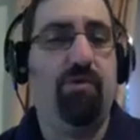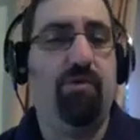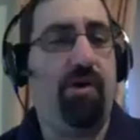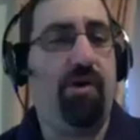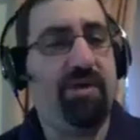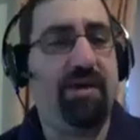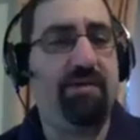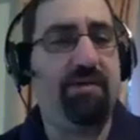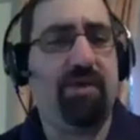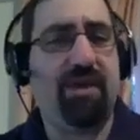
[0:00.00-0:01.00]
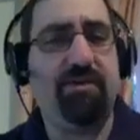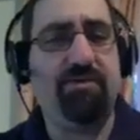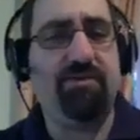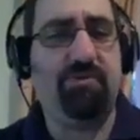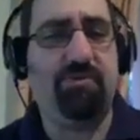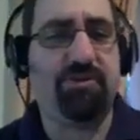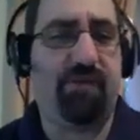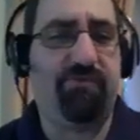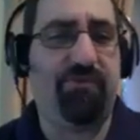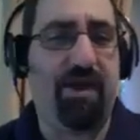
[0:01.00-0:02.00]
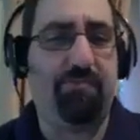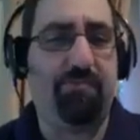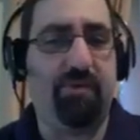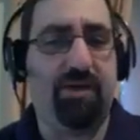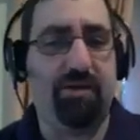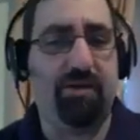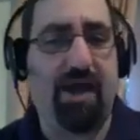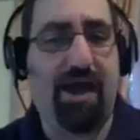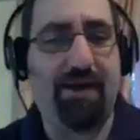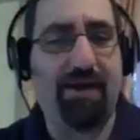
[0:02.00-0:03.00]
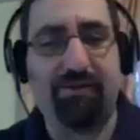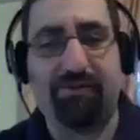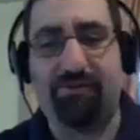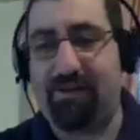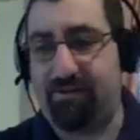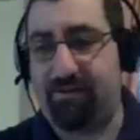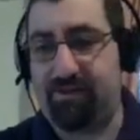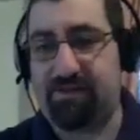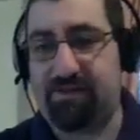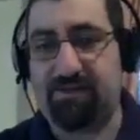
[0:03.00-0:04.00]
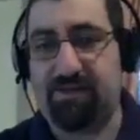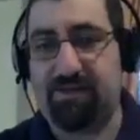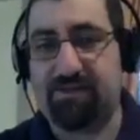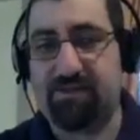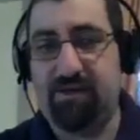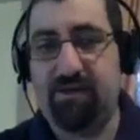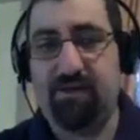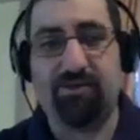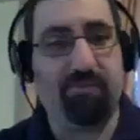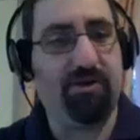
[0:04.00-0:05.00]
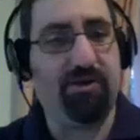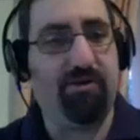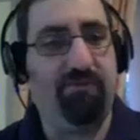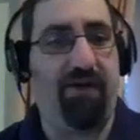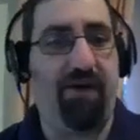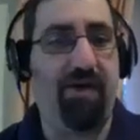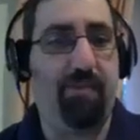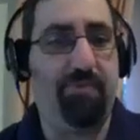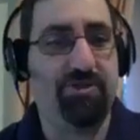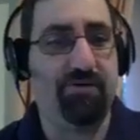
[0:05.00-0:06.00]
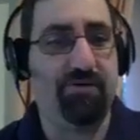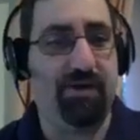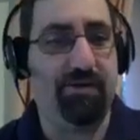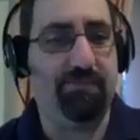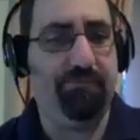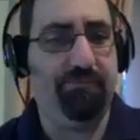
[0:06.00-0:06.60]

Well, we can. We can't use Bootstrap for that, but we can add a little inline CSS. So I'm going to go find that picture again